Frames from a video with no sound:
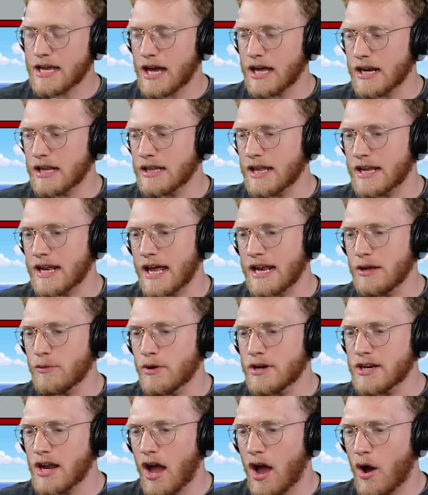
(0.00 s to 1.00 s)
gotta let
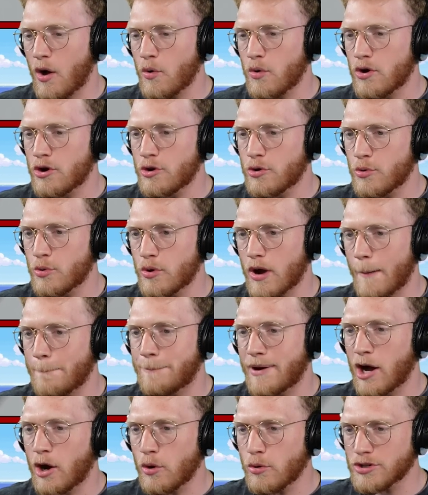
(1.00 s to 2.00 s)
anyone know who
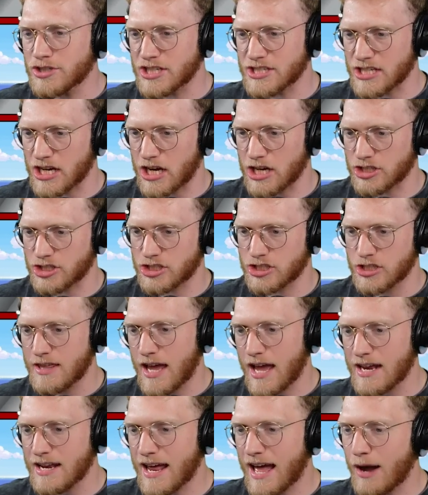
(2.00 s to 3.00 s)
opposes us
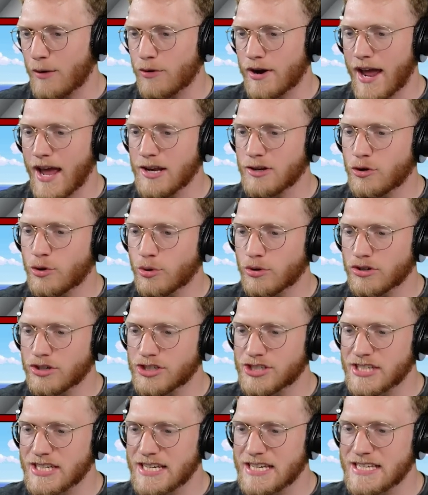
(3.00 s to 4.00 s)
that our
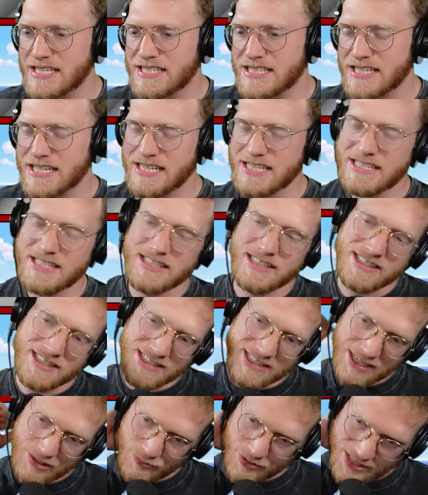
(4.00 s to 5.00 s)
headquarters is
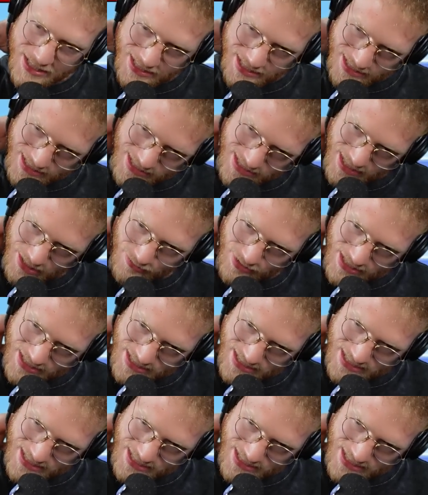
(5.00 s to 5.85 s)
serious